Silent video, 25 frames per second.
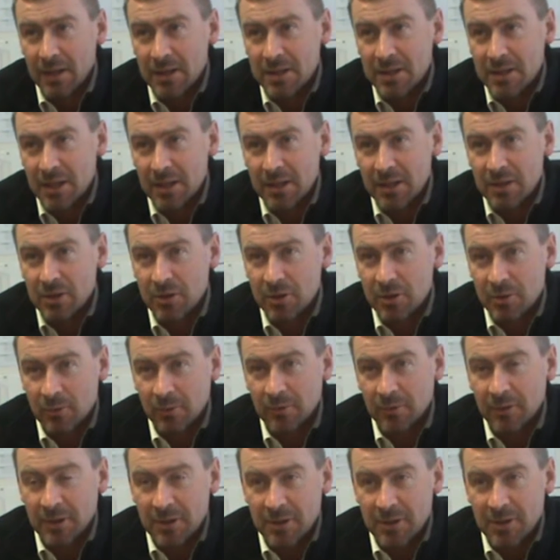It's
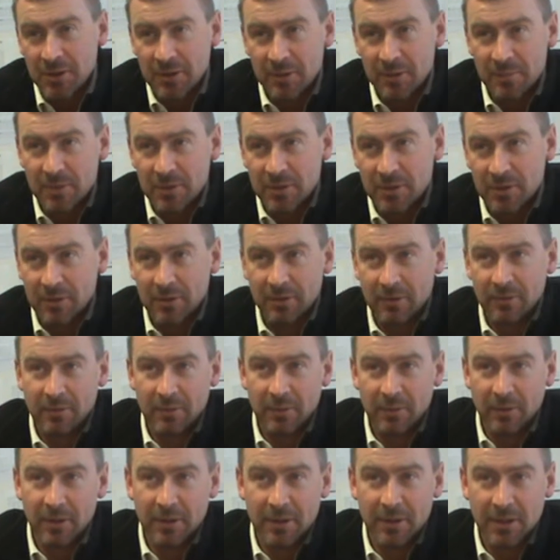unusual in terms,
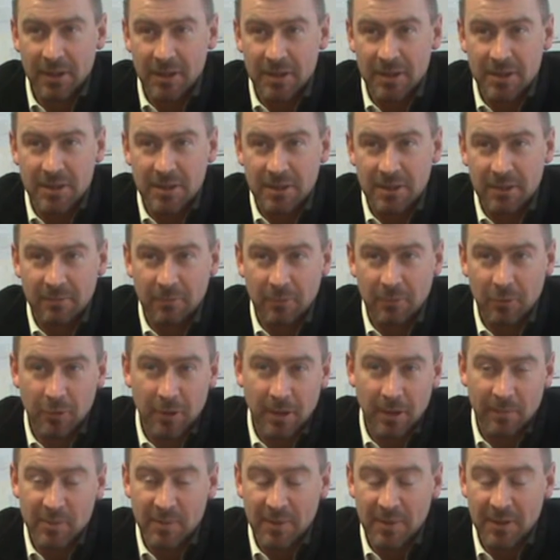I guess it all
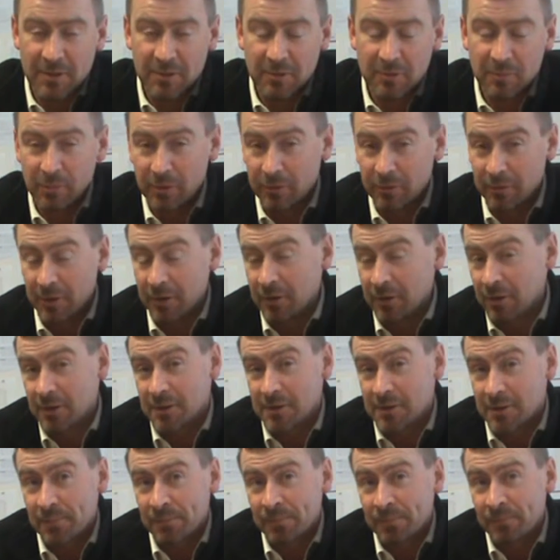comes back to building
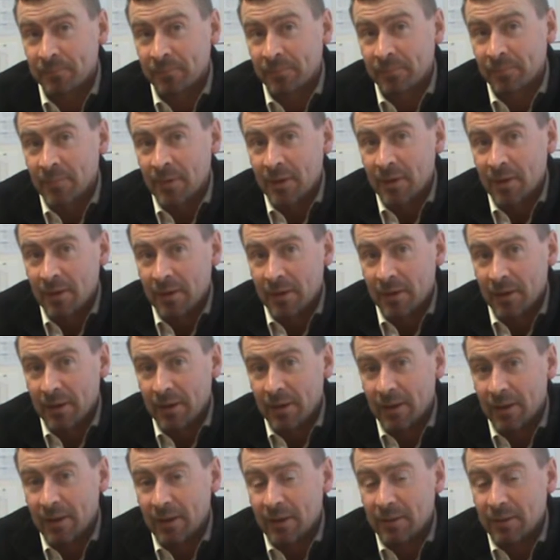cost.
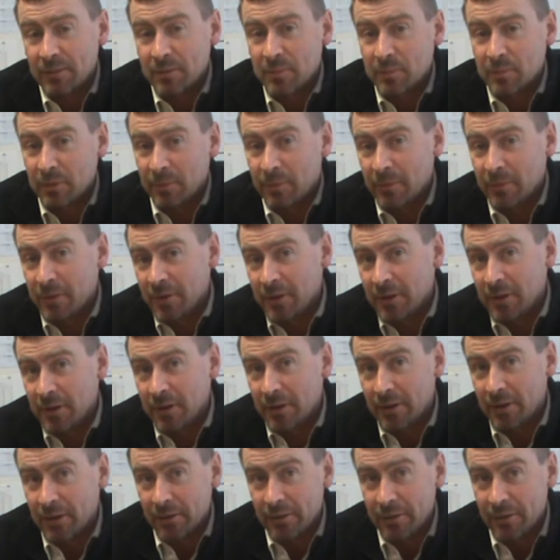It's
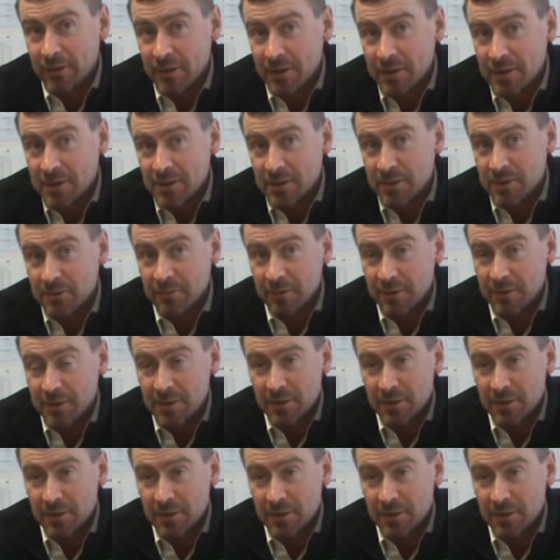probably the easiest